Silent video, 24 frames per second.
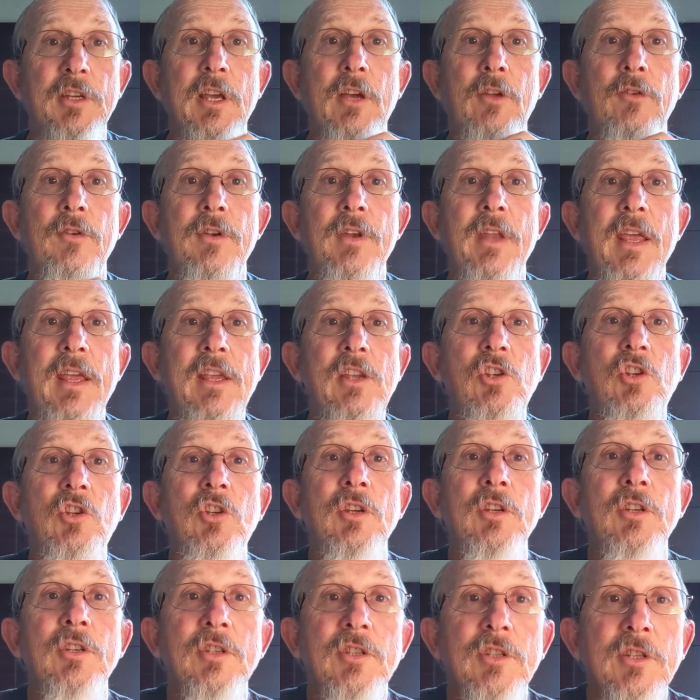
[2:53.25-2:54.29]
Now,
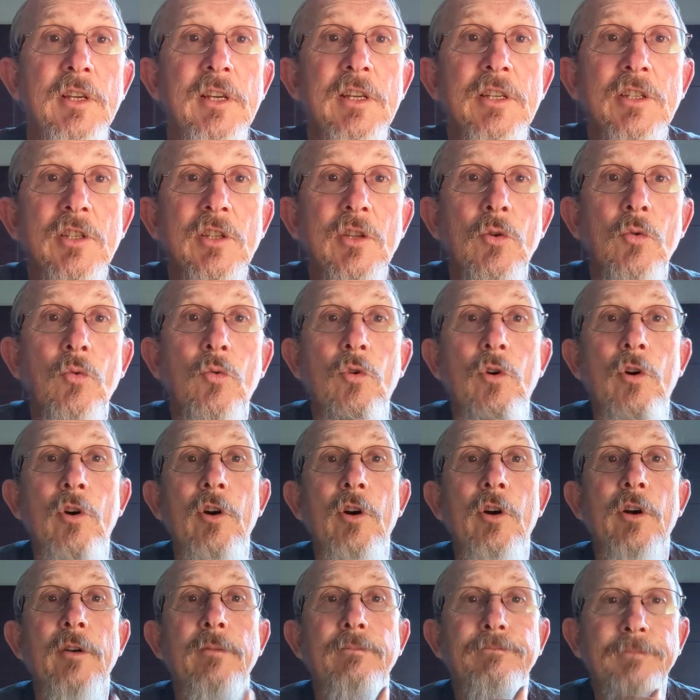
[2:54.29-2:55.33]
nations is the
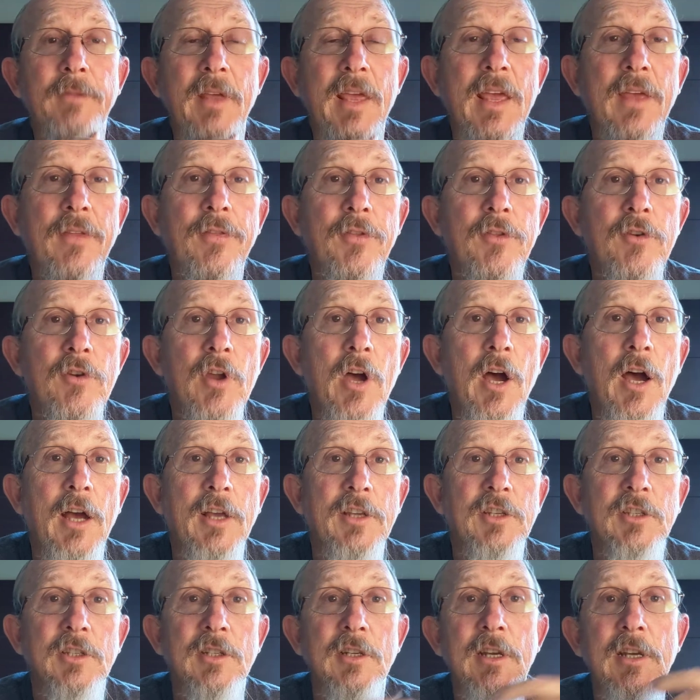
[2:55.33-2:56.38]
word
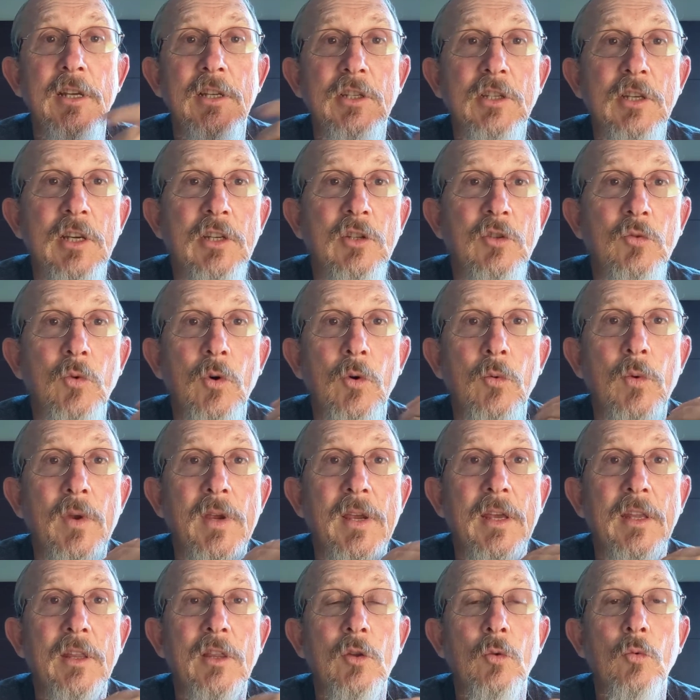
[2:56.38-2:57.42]
ethnos. It's where we
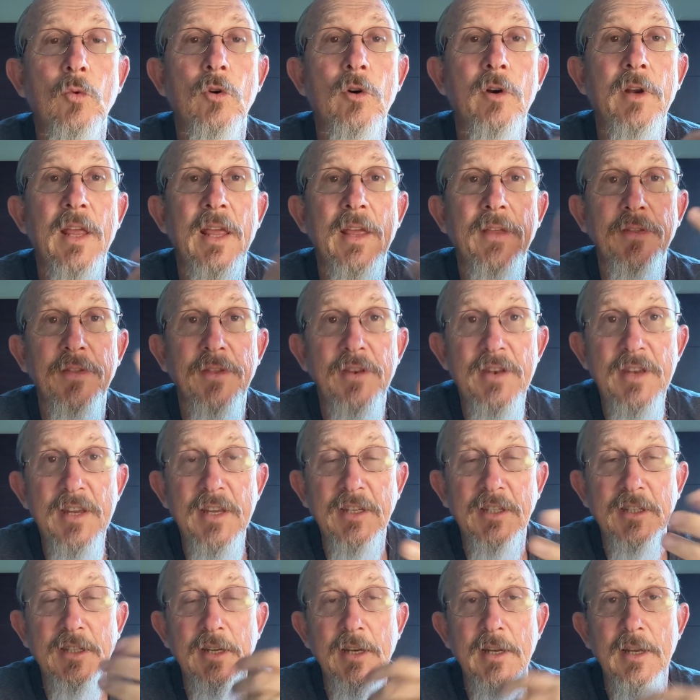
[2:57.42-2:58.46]
get the word
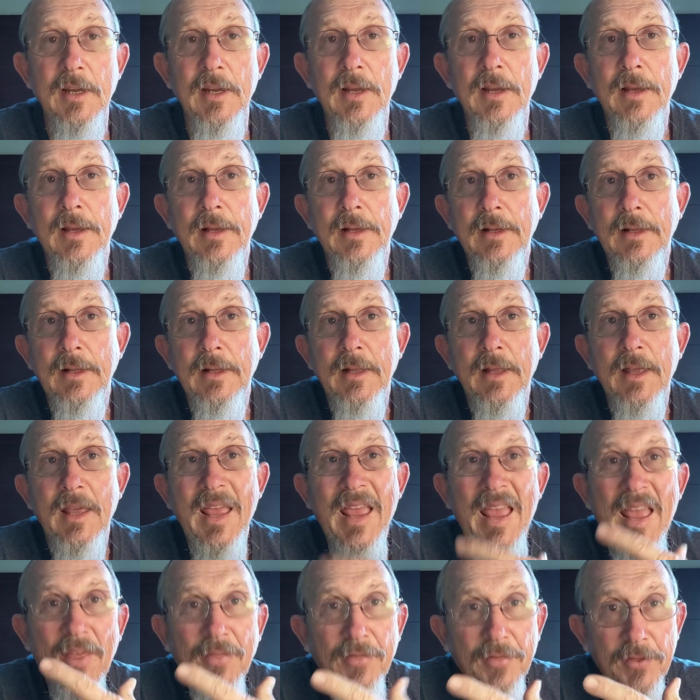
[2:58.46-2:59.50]
ethnicity,
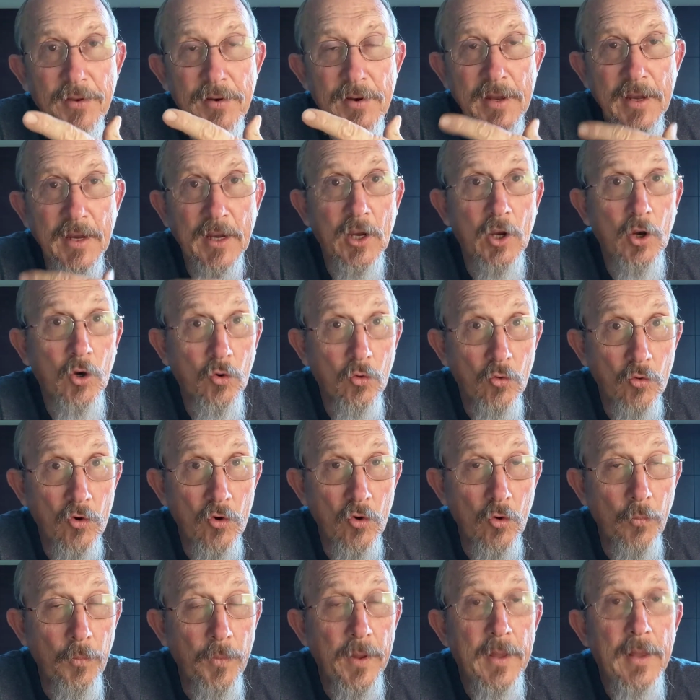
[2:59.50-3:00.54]
ethnic
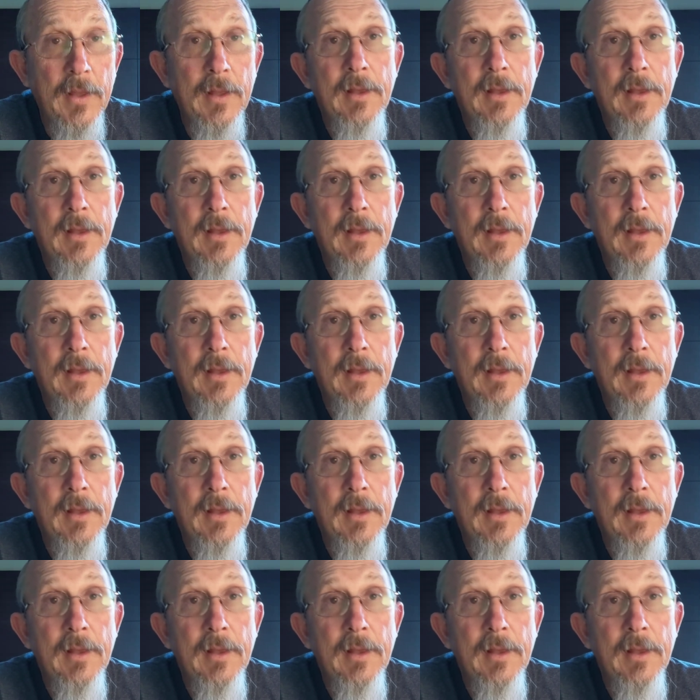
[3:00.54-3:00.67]
group.